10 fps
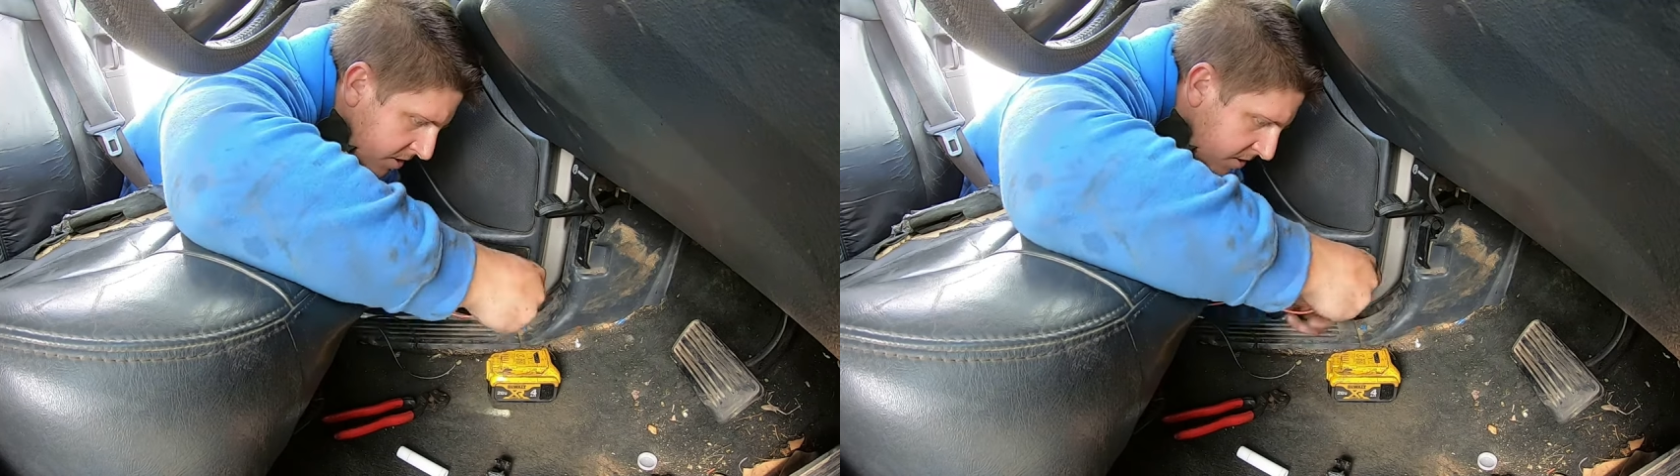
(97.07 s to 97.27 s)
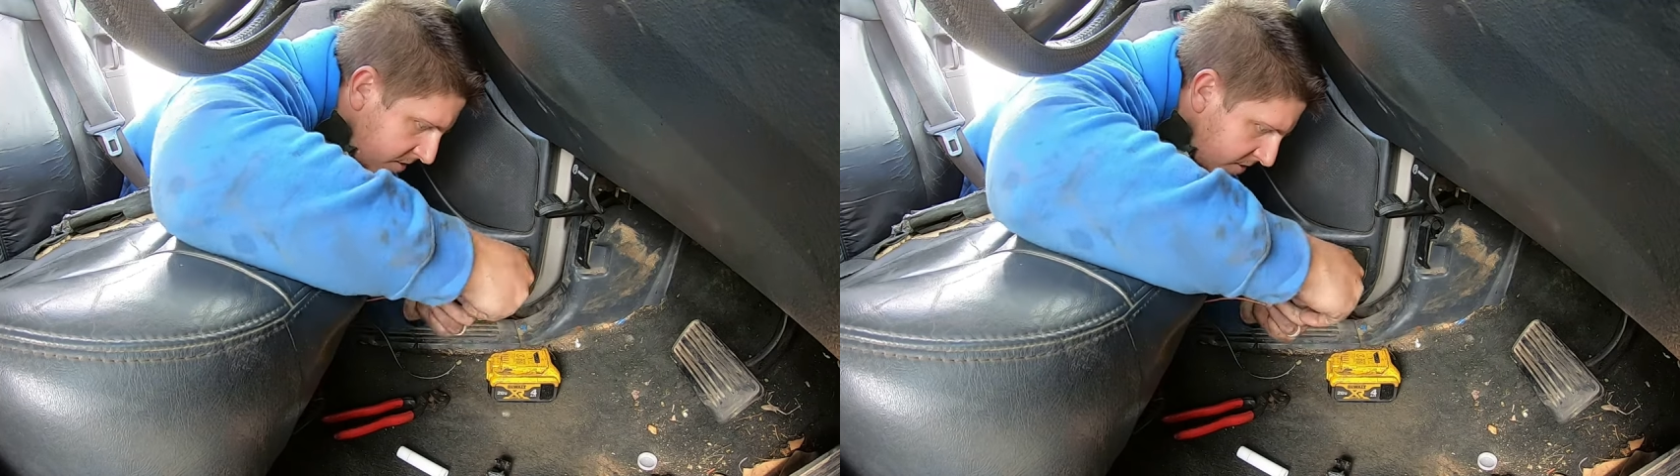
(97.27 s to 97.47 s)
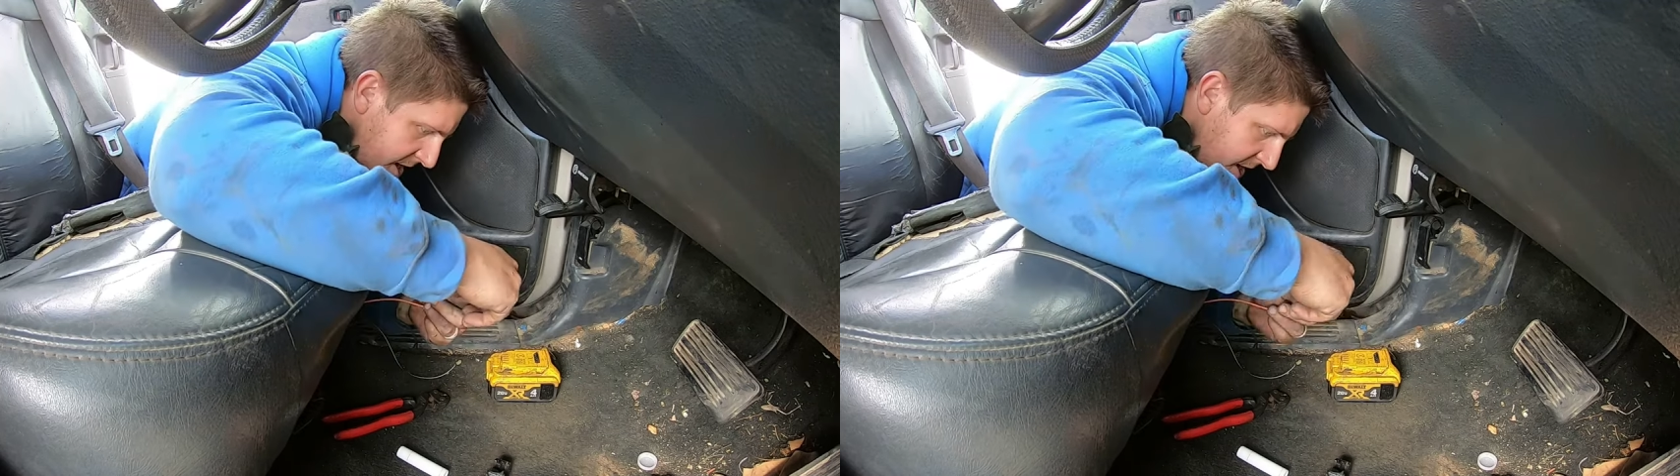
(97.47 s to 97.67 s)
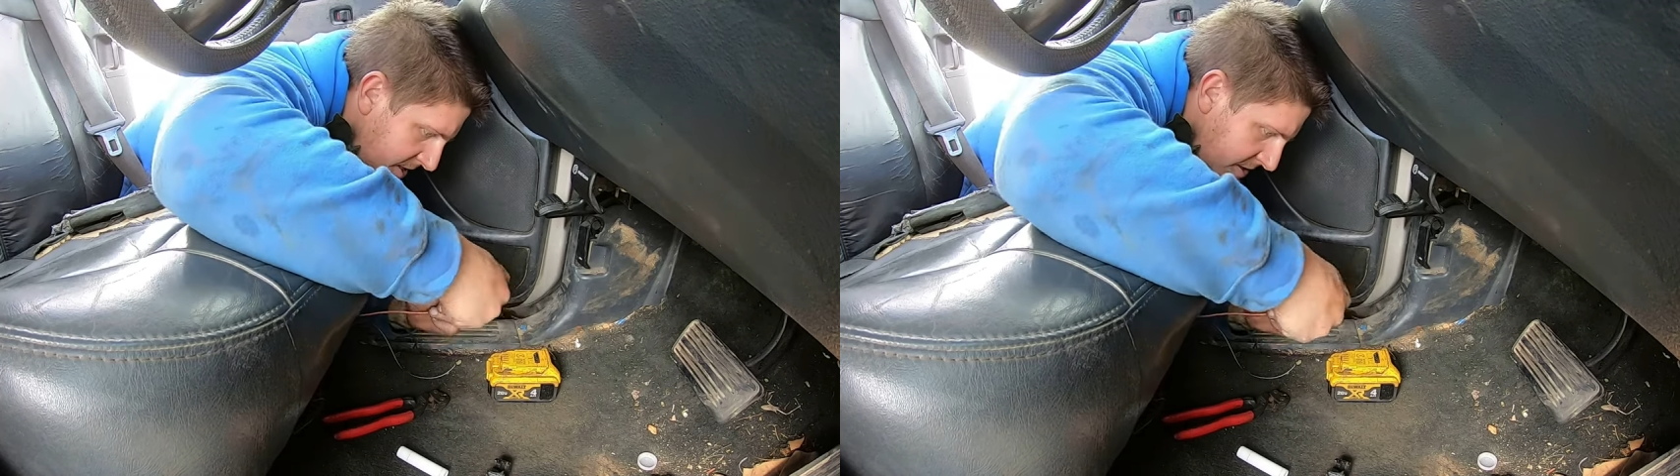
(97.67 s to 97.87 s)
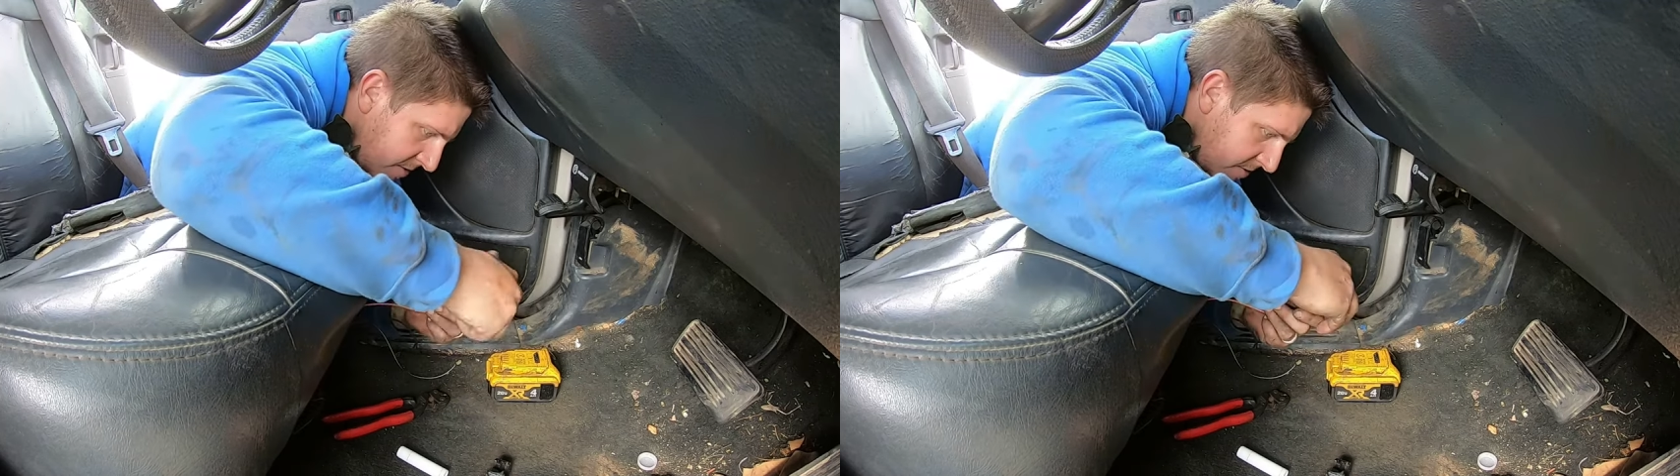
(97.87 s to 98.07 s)
So you take
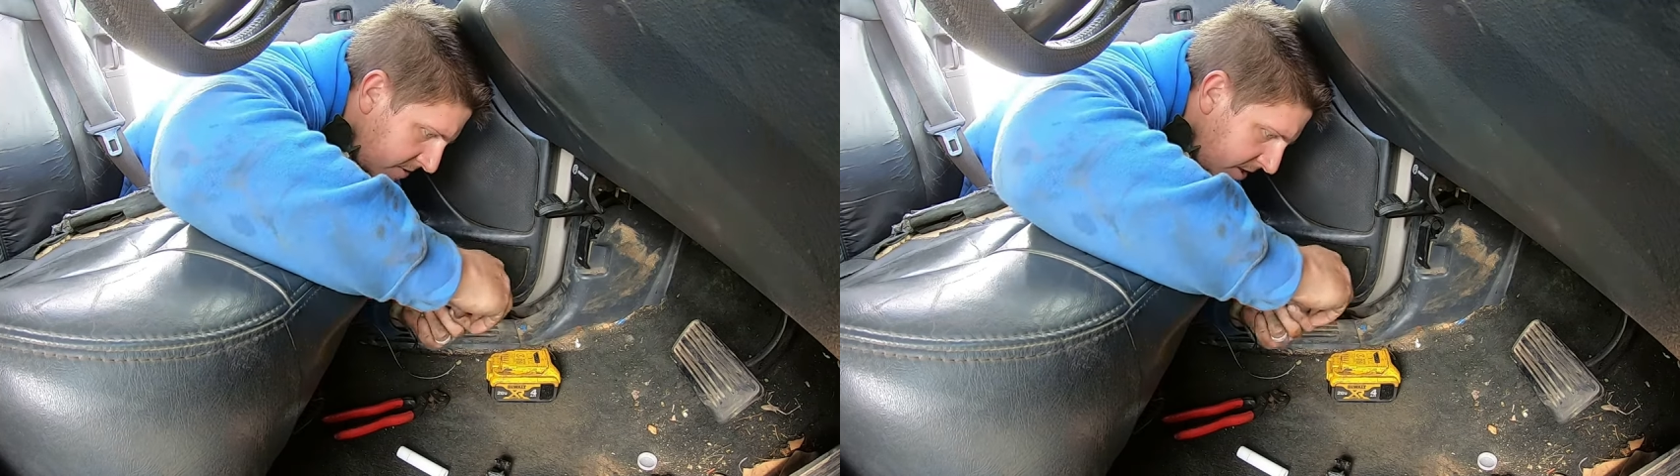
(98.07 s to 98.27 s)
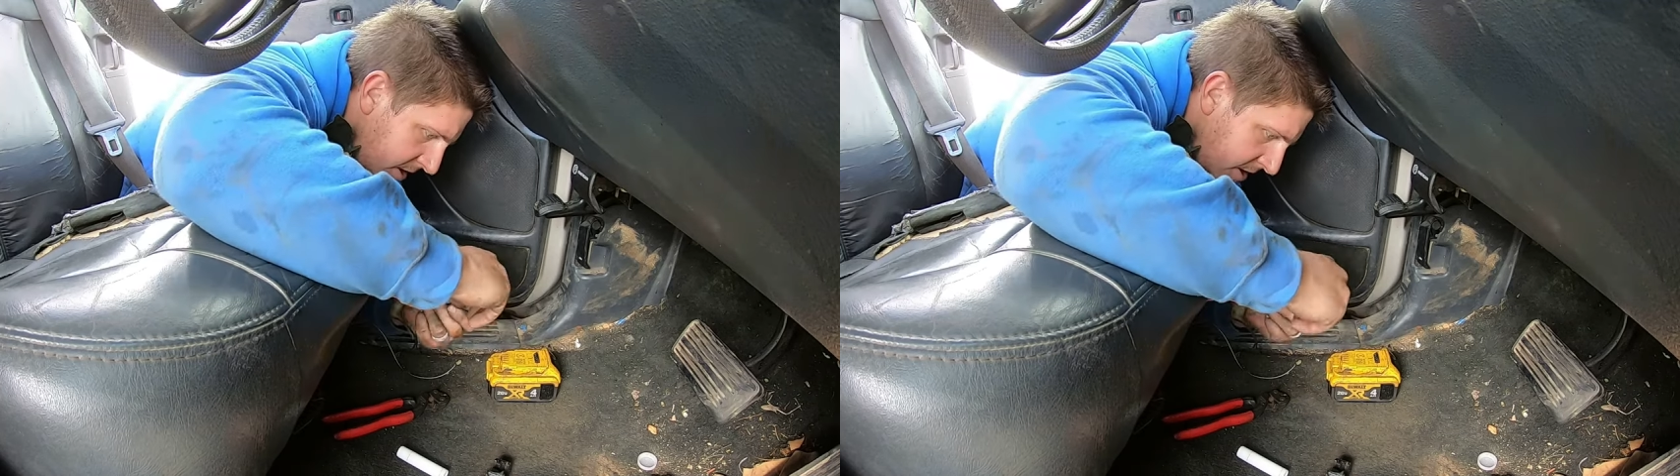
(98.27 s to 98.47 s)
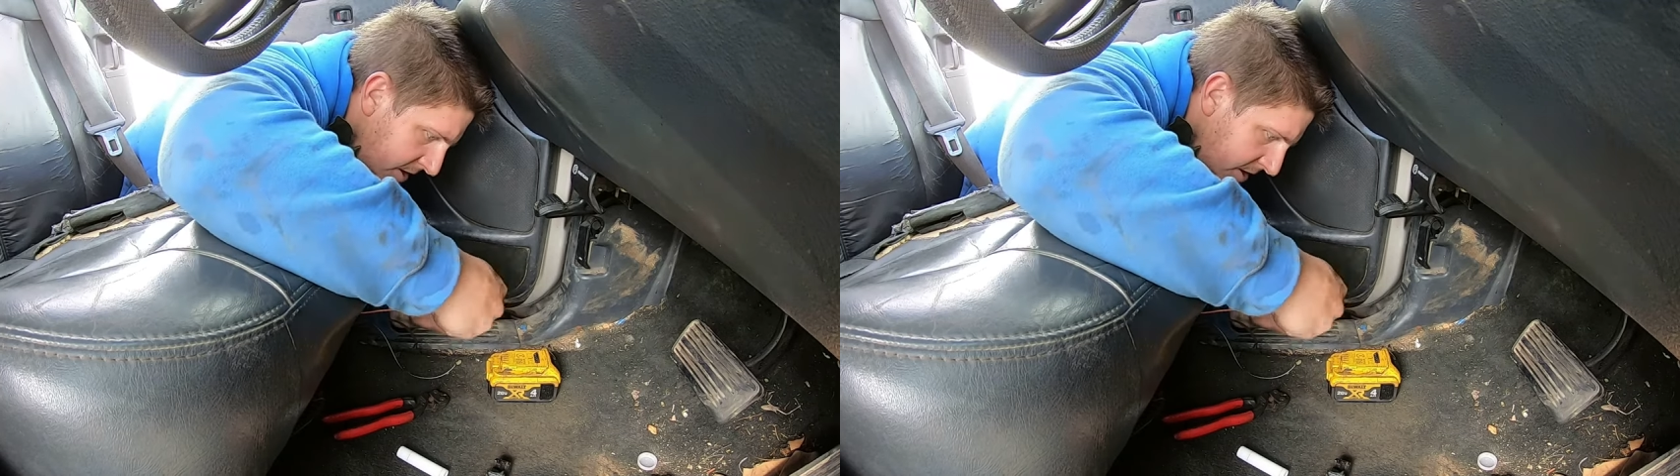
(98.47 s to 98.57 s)
those